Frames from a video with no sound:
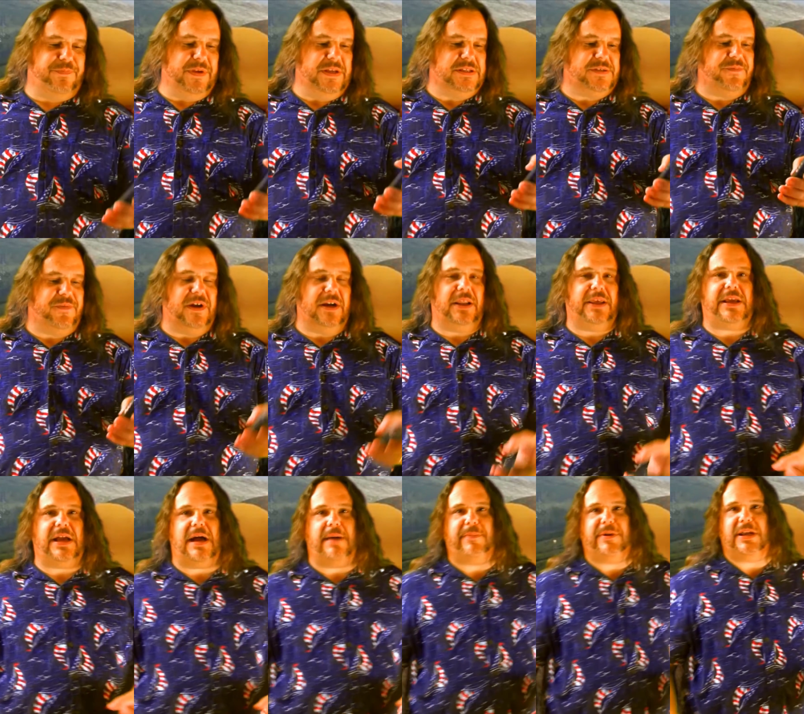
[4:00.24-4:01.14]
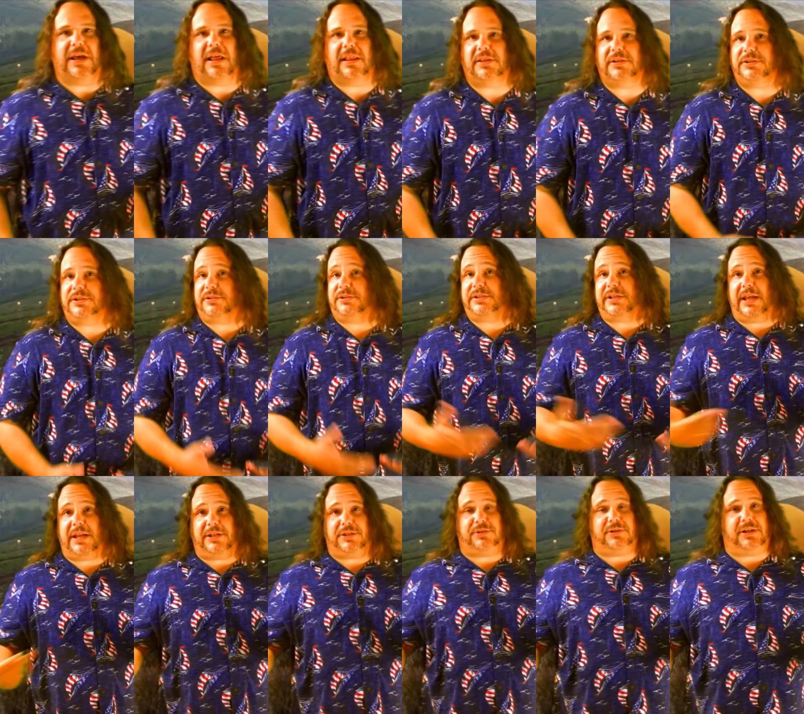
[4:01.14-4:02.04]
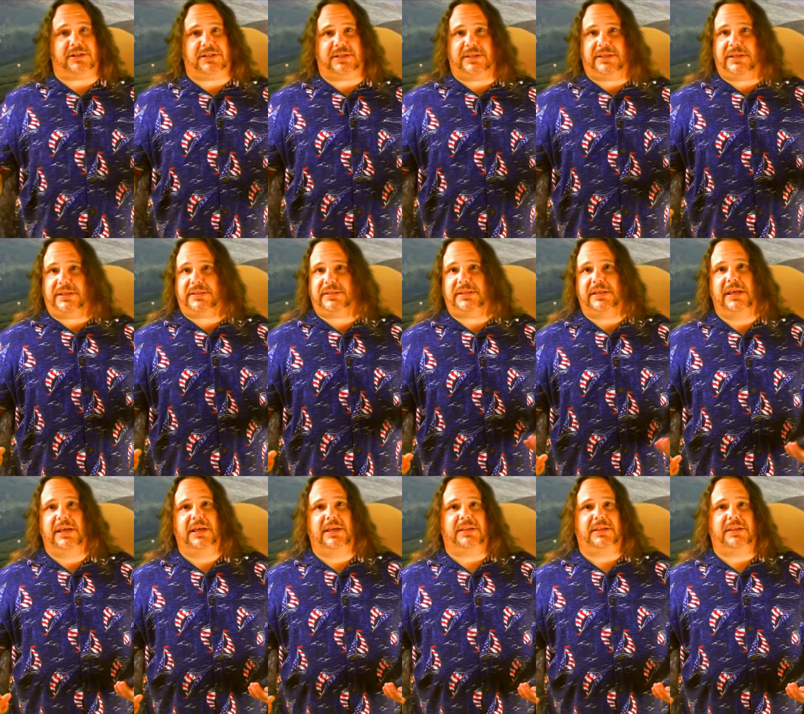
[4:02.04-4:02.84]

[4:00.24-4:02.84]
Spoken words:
it's fairly common knowledge. There's not a trick to this.